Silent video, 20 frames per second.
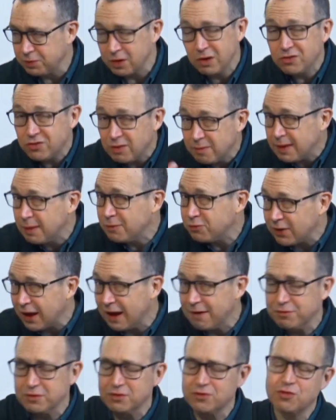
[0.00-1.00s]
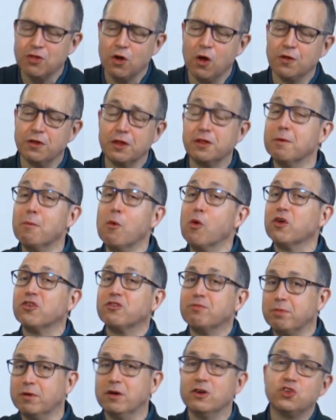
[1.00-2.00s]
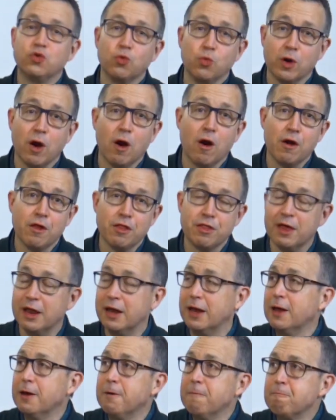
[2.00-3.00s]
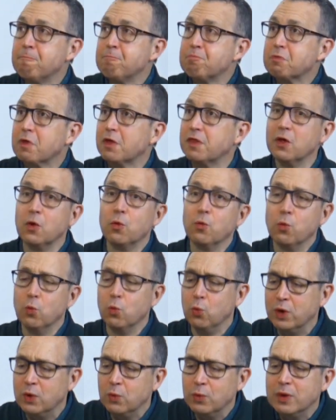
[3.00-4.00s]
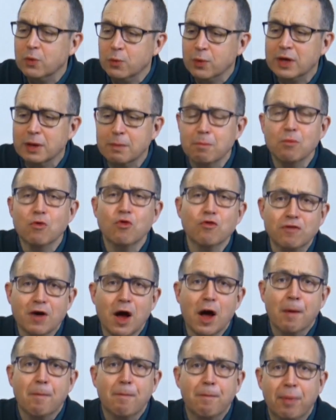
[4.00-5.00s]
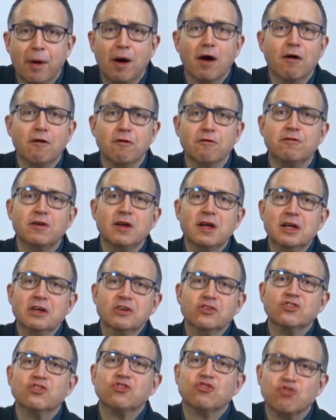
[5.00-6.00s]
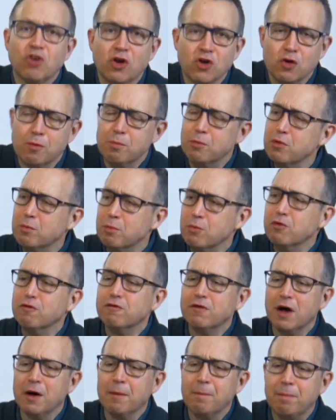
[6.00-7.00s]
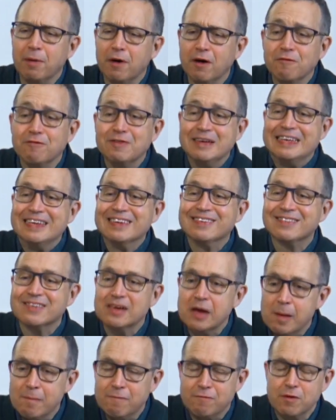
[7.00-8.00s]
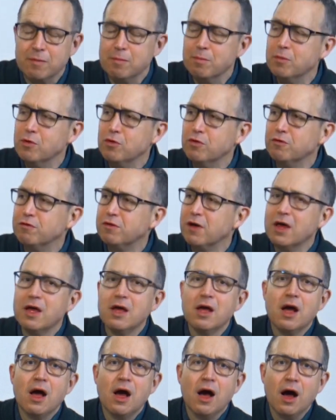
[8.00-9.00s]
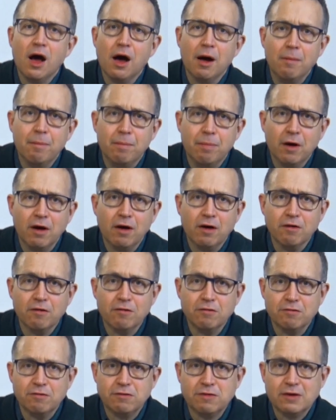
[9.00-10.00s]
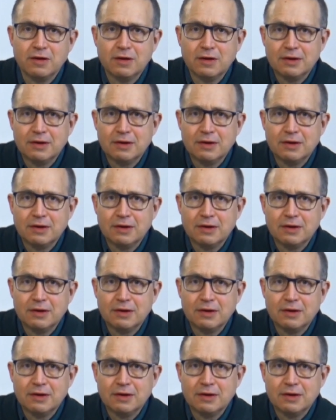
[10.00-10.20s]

You know, sometimes we have this thought that the more spiritual we are, that we can move above struggle, move above discomfort, move above